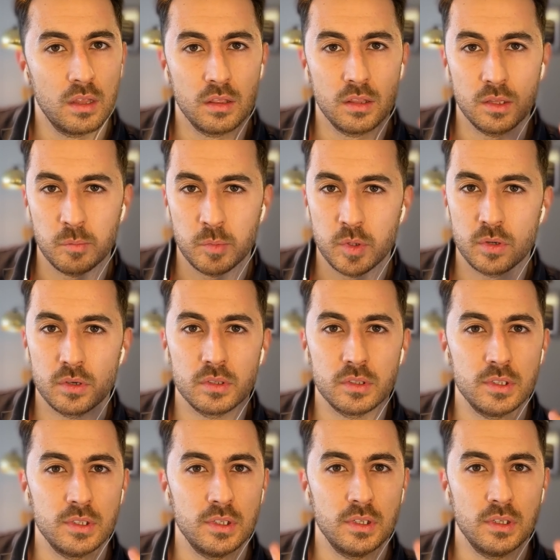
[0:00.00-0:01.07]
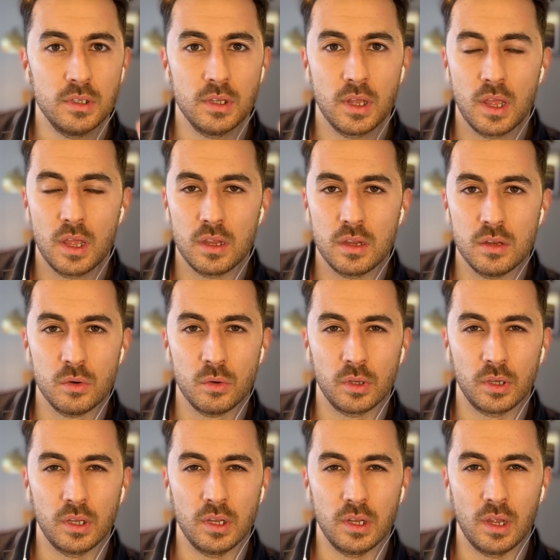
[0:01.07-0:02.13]
the impurity, you're
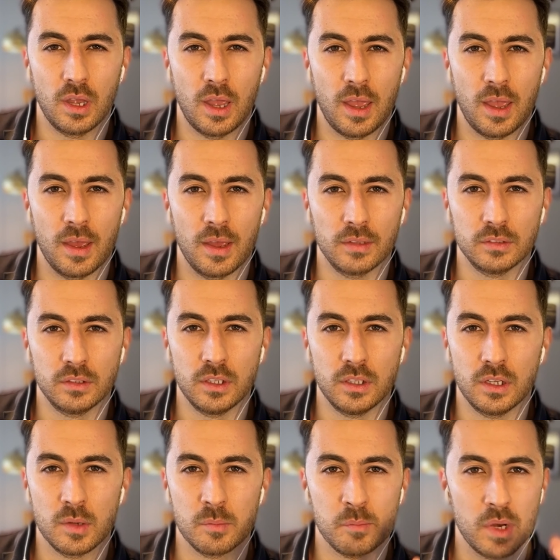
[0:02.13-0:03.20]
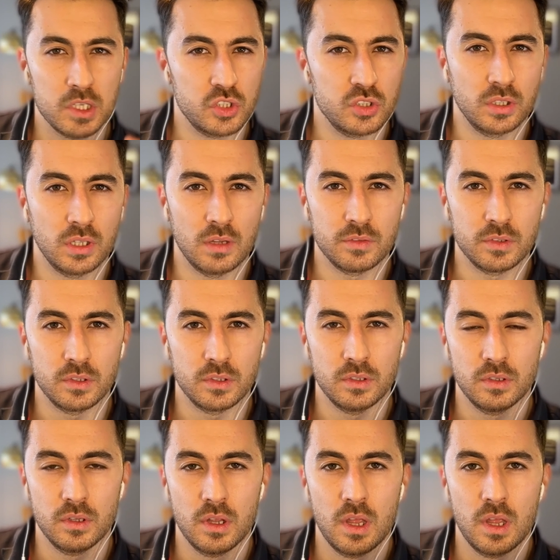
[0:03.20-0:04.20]
looking at the combustion level,